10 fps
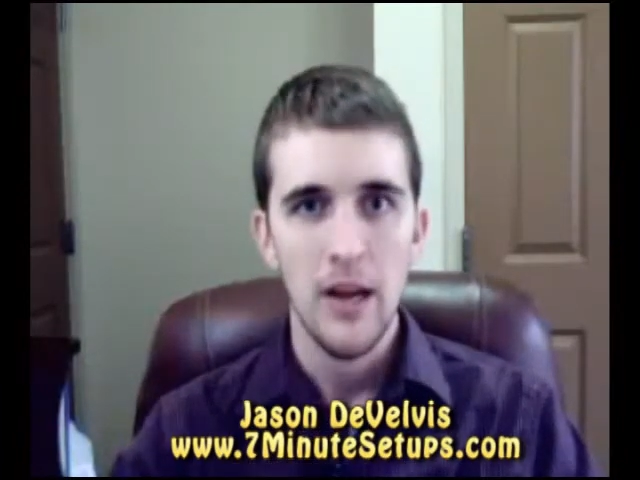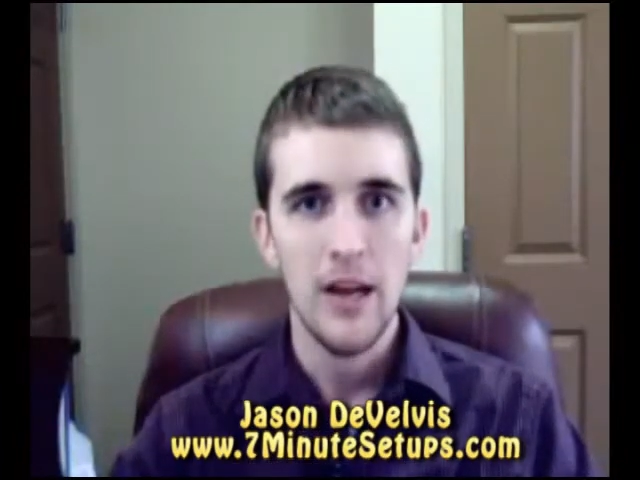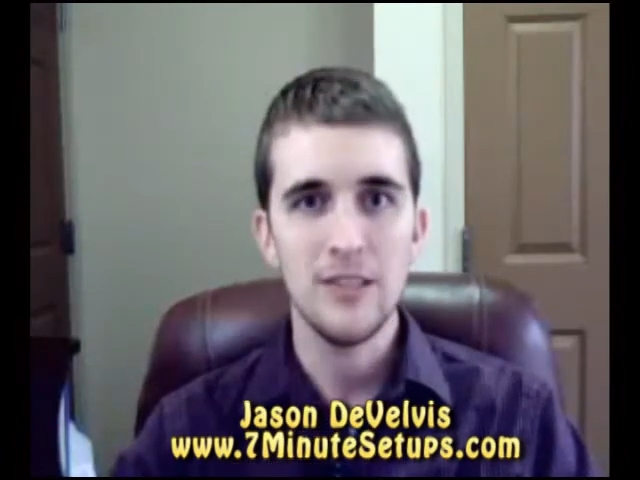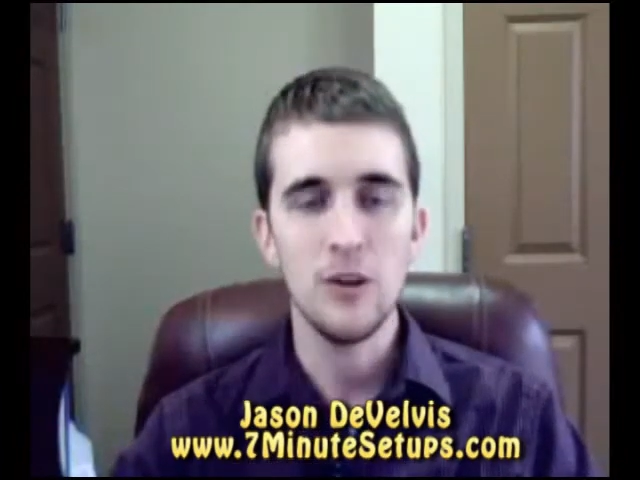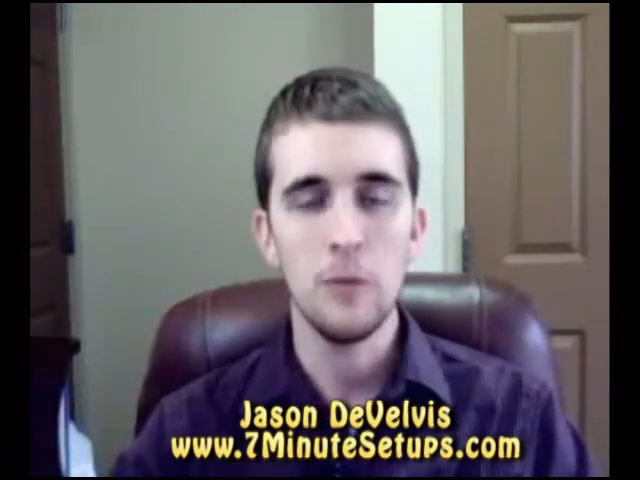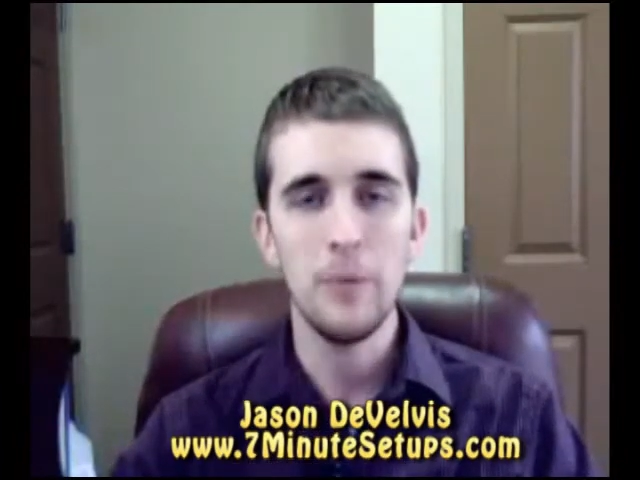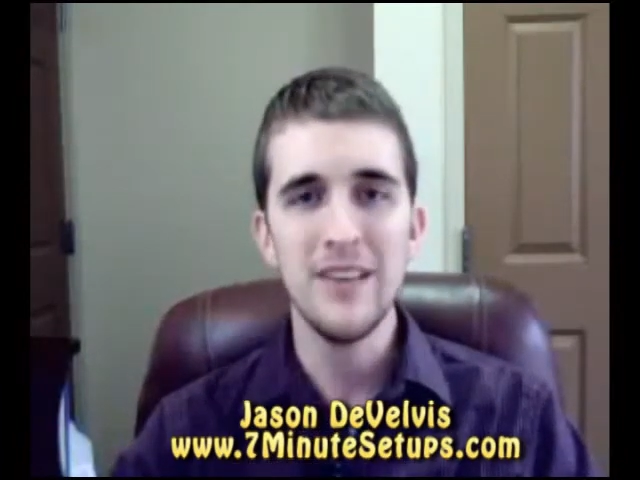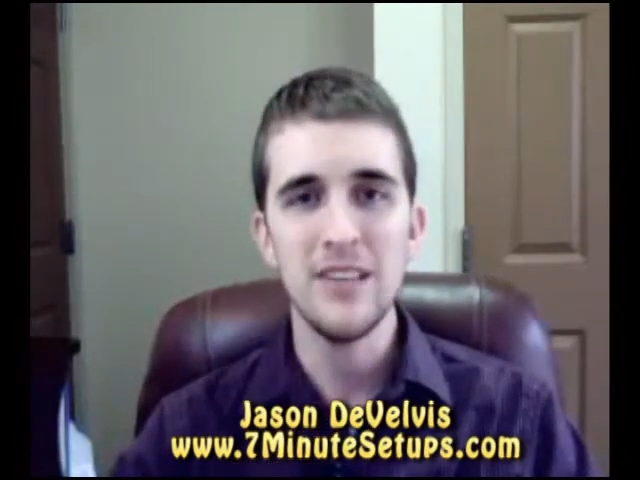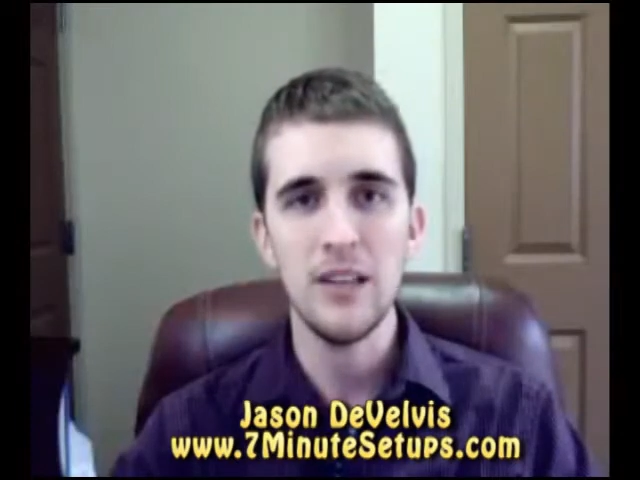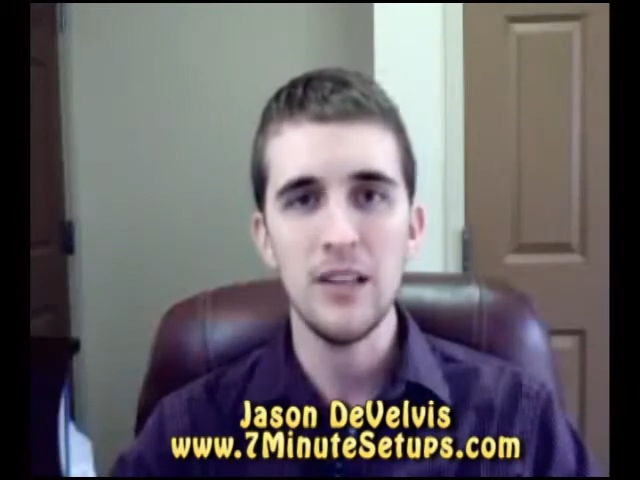And so
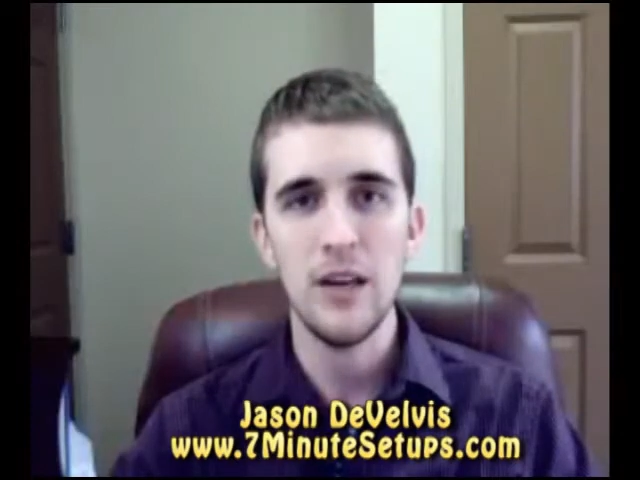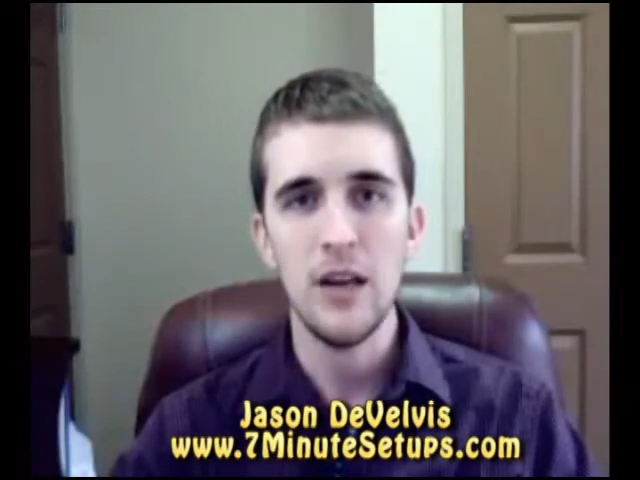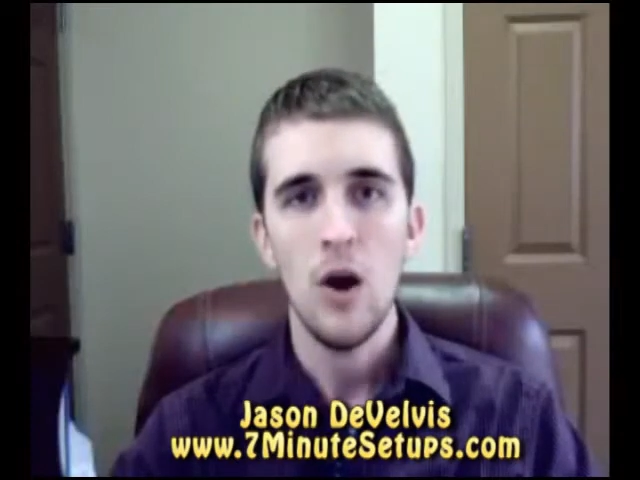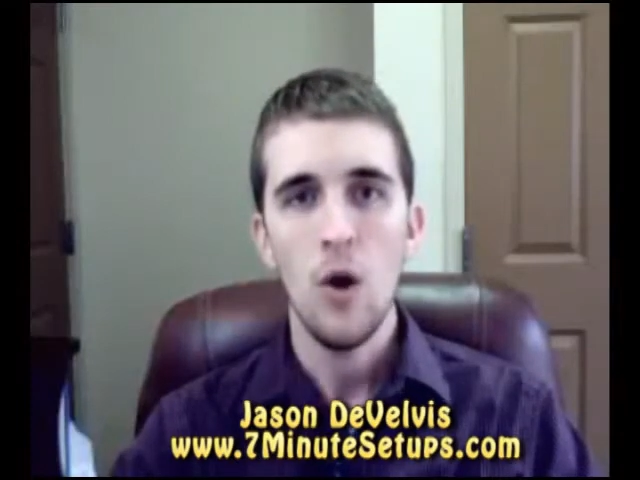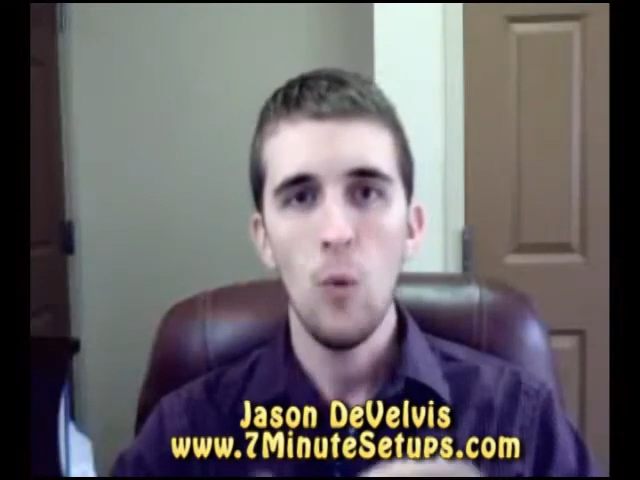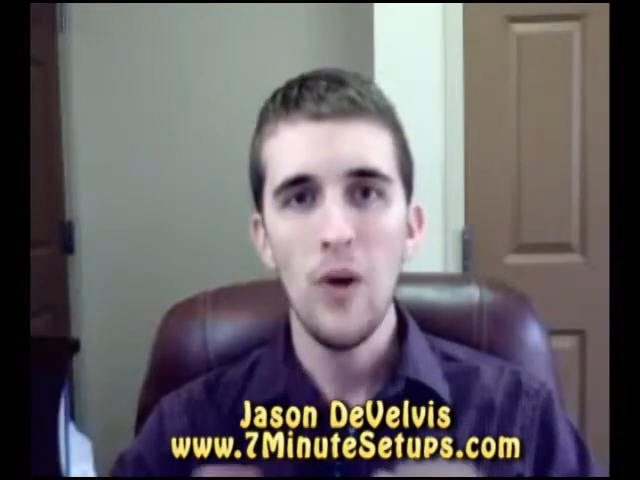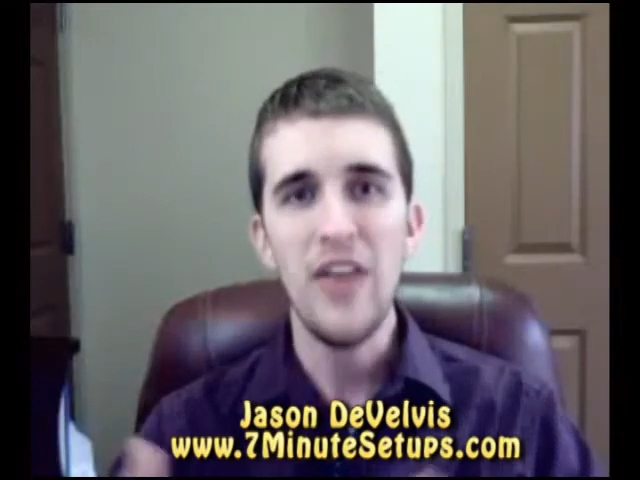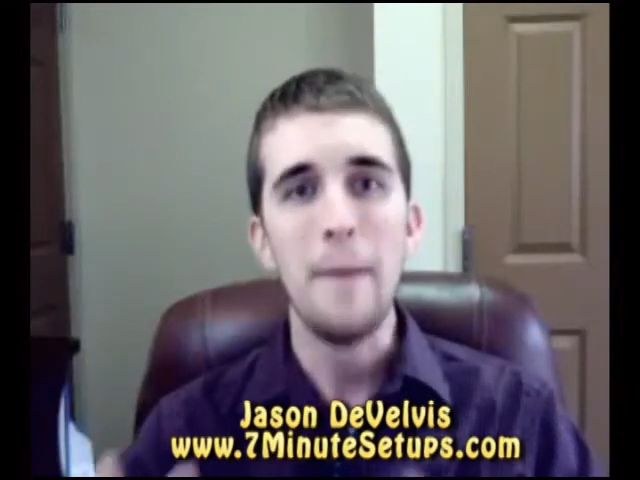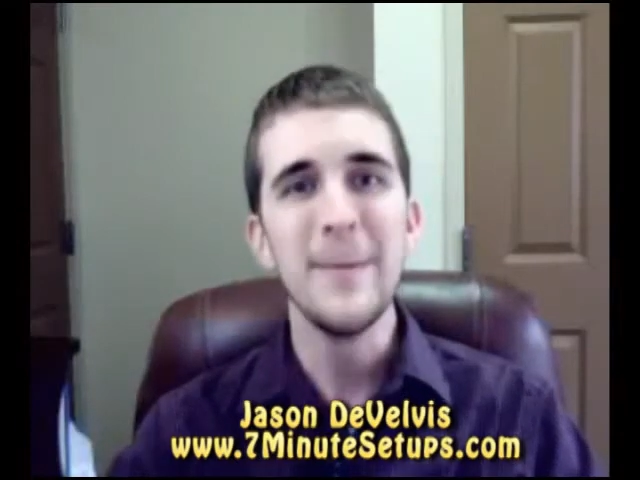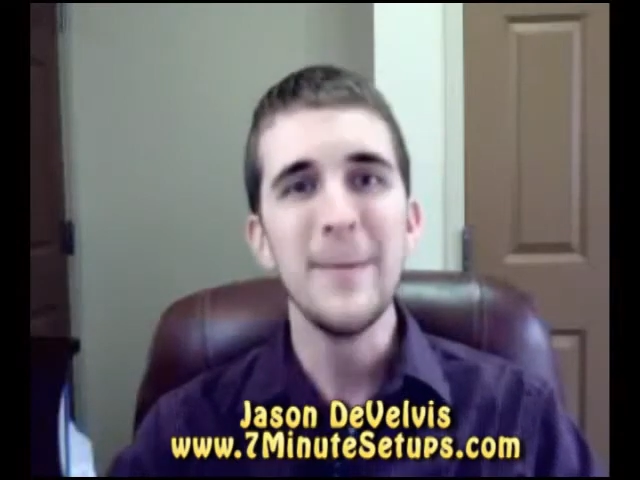basically what
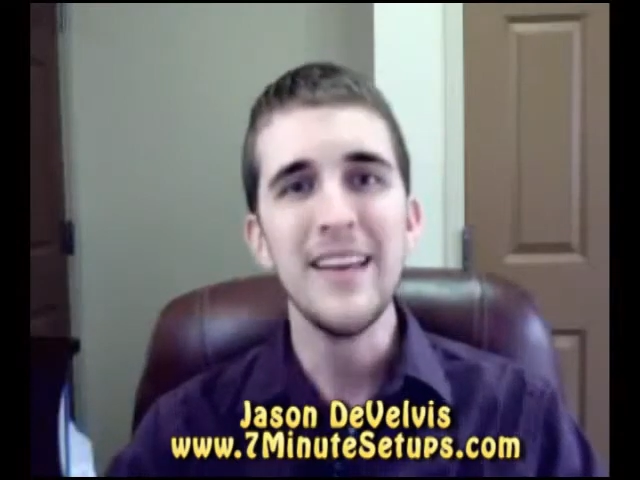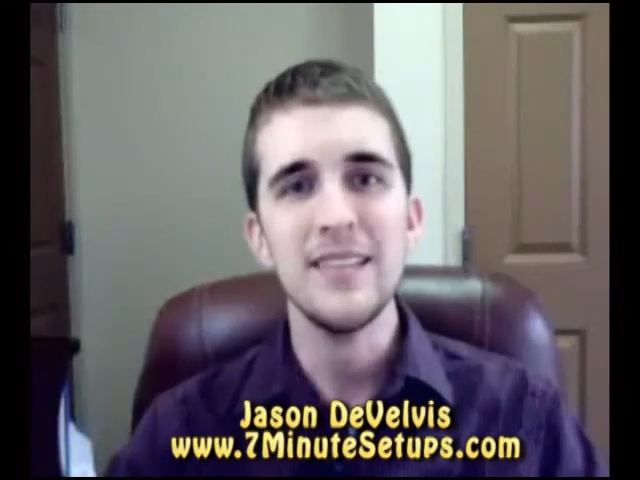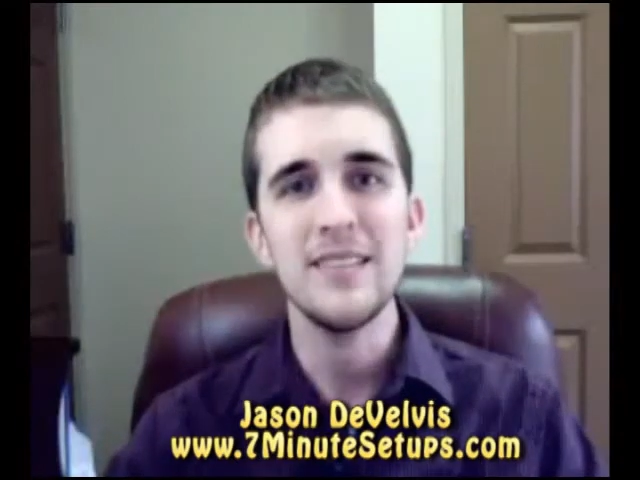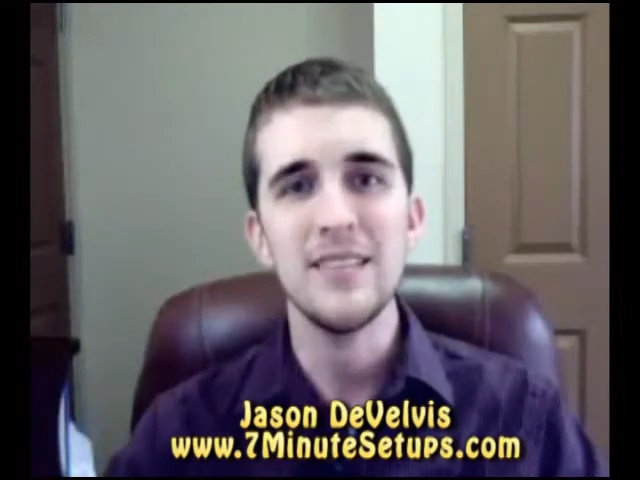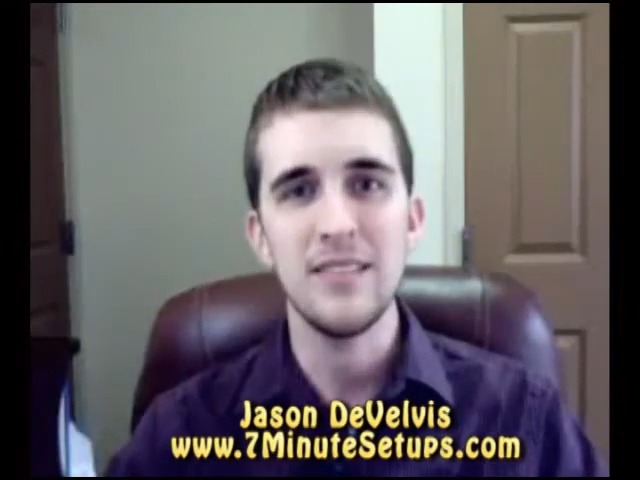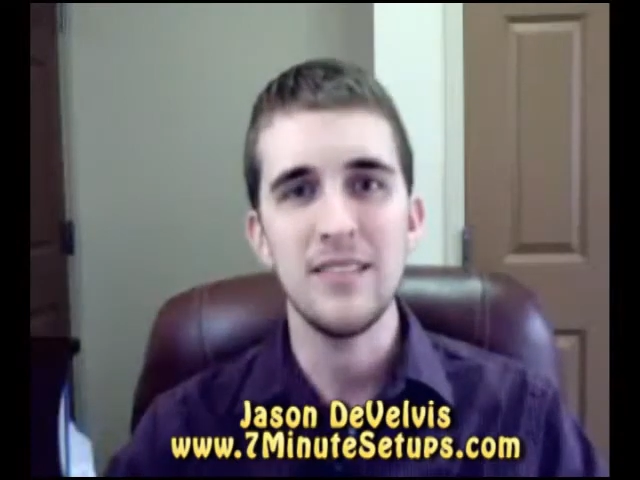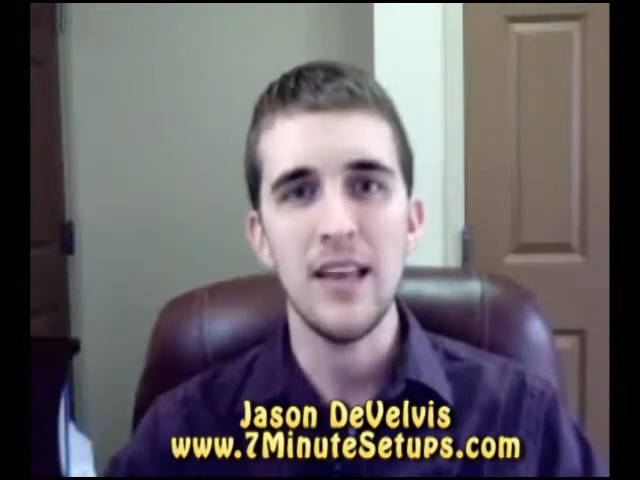that means is